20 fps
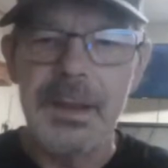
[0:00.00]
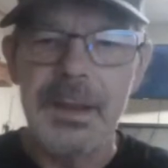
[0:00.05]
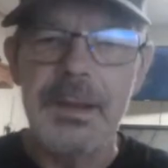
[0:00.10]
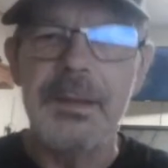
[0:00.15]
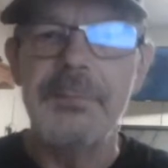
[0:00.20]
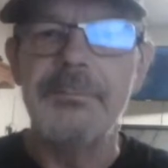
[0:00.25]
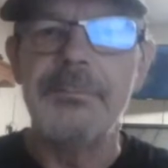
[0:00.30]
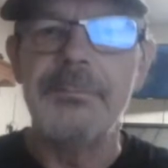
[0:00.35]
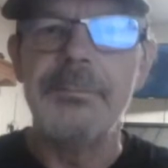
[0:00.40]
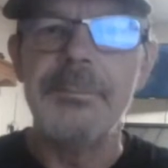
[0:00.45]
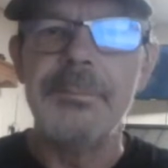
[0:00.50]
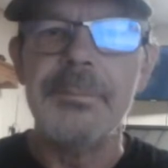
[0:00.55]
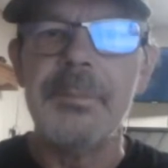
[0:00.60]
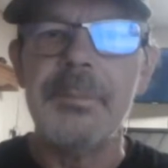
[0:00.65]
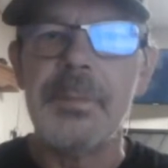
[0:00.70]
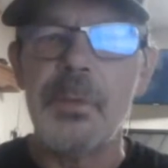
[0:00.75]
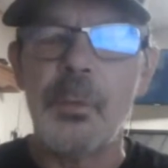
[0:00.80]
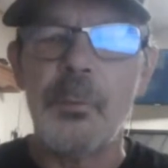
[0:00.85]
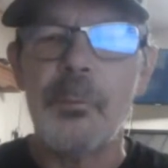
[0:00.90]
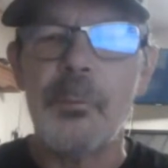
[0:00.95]
from the
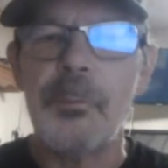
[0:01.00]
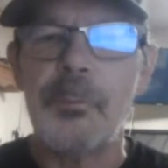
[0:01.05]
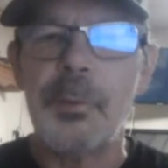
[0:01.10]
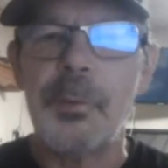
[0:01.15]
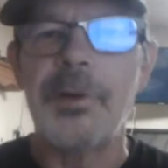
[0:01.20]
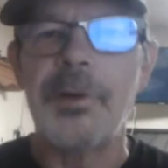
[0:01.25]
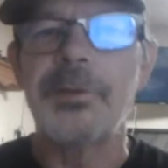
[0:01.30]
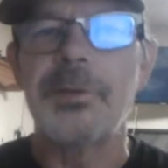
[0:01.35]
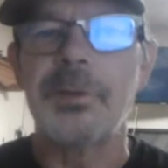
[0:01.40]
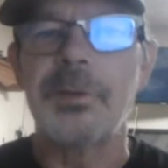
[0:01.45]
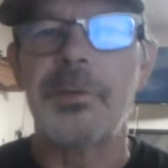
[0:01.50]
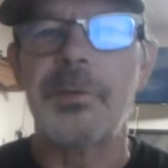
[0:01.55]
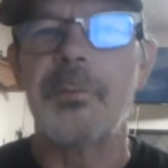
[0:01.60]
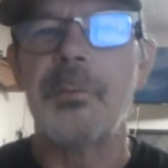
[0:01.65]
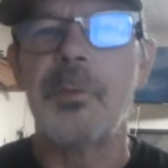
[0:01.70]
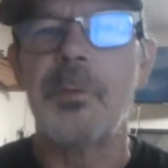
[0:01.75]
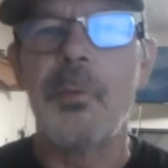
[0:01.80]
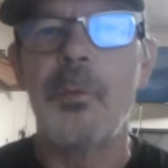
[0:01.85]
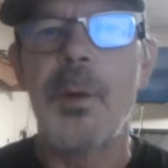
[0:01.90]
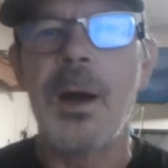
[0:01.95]
wash can hit the
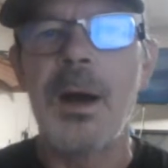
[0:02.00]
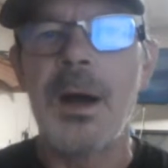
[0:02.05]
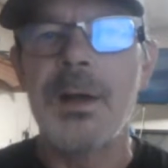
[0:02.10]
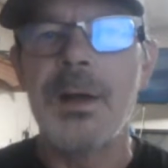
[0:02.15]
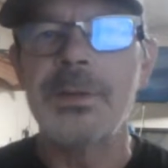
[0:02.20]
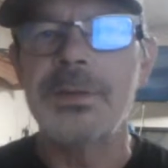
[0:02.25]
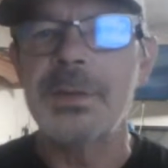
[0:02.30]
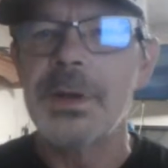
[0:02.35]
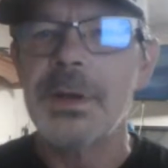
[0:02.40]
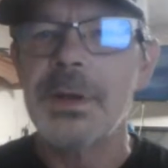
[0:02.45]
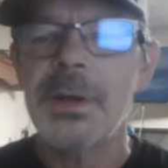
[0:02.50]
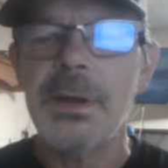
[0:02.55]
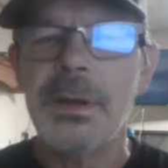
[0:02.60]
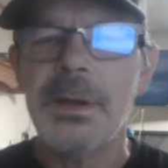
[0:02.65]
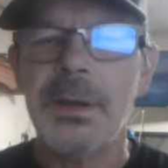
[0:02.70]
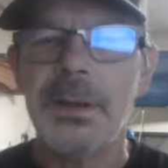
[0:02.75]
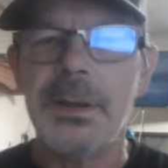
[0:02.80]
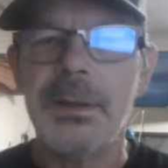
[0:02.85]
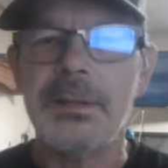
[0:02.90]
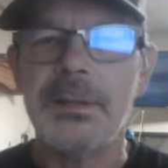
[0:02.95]
print and
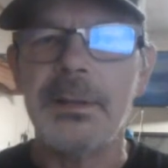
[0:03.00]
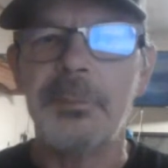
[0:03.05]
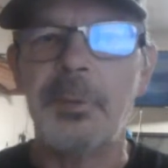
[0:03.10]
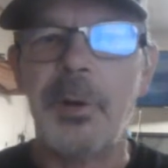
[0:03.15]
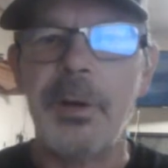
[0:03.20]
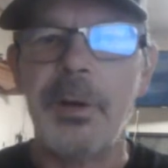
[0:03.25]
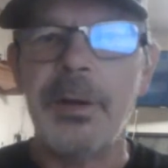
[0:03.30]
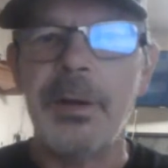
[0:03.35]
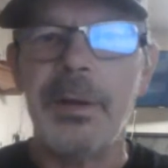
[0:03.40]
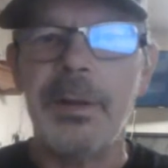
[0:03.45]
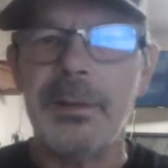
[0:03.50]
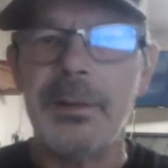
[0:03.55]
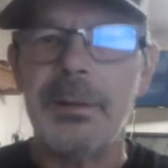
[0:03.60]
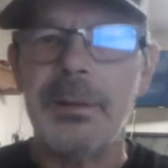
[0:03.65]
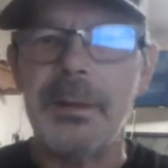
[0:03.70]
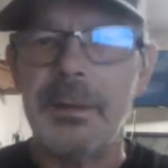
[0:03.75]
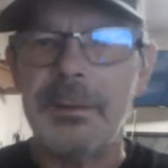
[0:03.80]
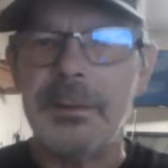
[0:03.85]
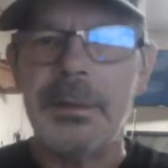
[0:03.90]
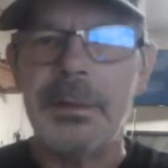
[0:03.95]
evade around the sides
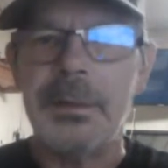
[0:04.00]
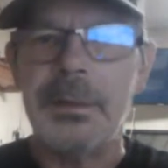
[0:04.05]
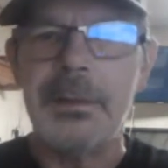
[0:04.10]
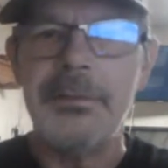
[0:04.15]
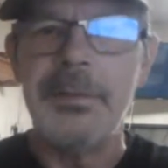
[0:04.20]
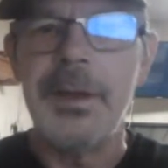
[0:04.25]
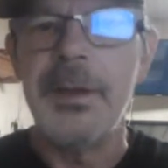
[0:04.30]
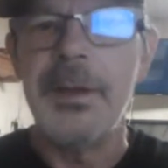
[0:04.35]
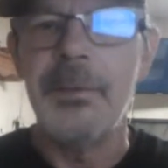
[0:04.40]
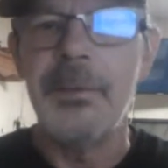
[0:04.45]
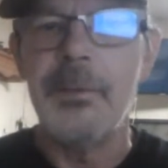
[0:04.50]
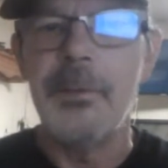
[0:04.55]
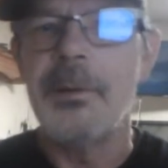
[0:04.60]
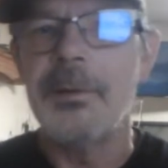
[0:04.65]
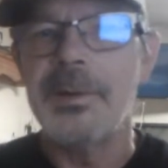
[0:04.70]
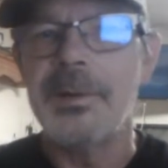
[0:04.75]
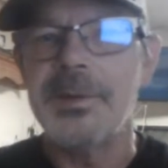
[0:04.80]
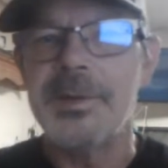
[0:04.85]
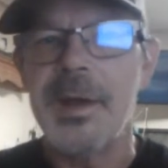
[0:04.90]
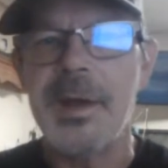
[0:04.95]
of it rather than hit the
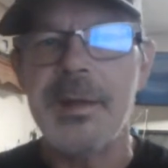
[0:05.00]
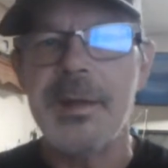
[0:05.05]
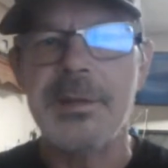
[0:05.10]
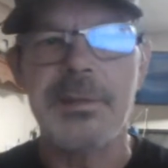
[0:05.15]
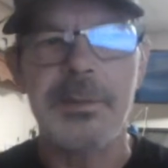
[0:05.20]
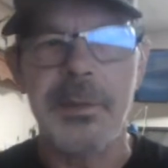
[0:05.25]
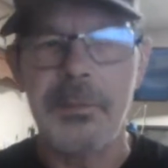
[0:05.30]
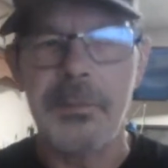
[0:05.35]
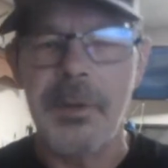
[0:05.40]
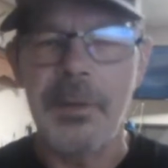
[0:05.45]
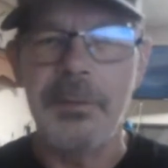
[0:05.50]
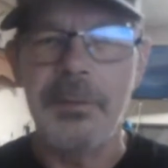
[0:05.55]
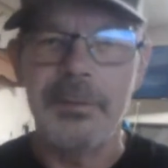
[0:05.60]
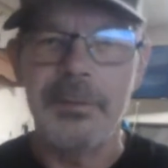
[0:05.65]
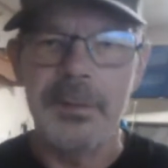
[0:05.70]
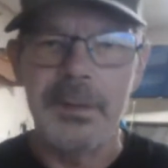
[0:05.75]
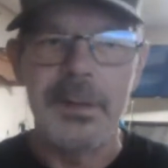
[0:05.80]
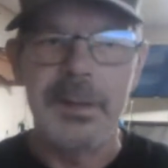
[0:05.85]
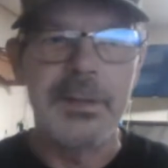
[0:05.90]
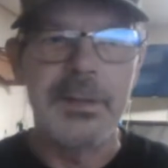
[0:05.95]
print and just push it off
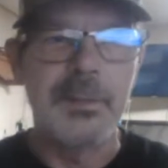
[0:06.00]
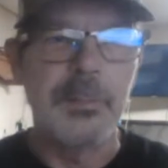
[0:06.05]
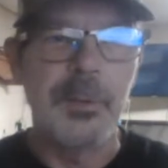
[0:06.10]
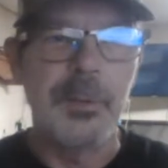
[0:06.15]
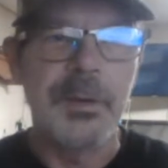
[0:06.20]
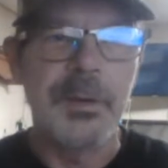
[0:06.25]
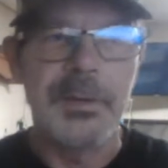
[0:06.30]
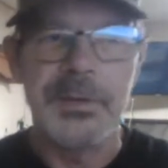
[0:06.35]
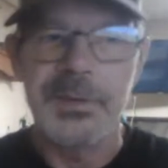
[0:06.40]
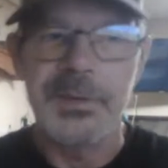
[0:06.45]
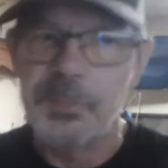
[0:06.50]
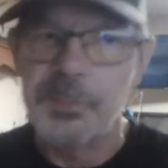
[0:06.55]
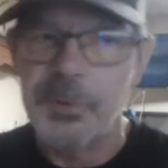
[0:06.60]
the front of the shirt.